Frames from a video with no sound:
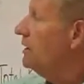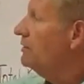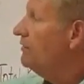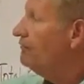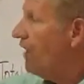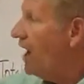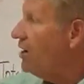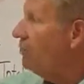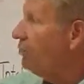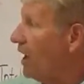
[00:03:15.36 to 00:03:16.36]
the
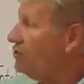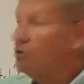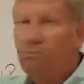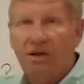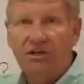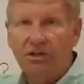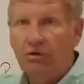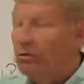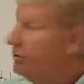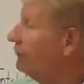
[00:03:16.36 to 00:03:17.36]
final pressure, P2,
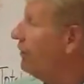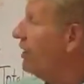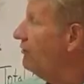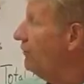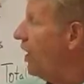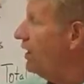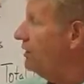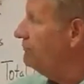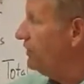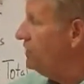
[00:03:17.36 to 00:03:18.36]
the final
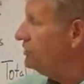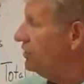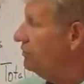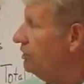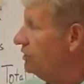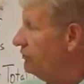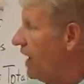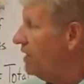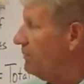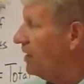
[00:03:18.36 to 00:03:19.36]
volume, V2,
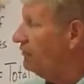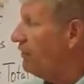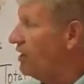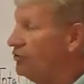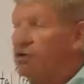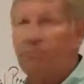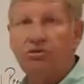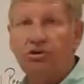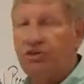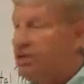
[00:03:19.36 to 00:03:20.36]
divided by the final
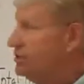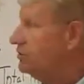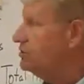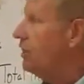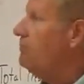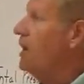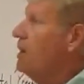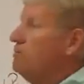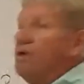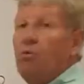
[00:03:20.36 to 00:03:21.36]
temperature, T2. So
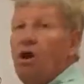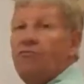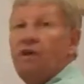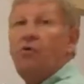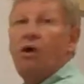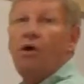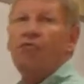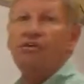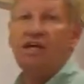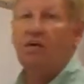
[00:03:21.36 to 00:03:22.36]
P1, V1
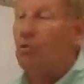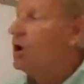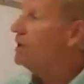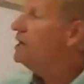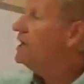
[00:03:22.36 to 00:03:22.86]
over T1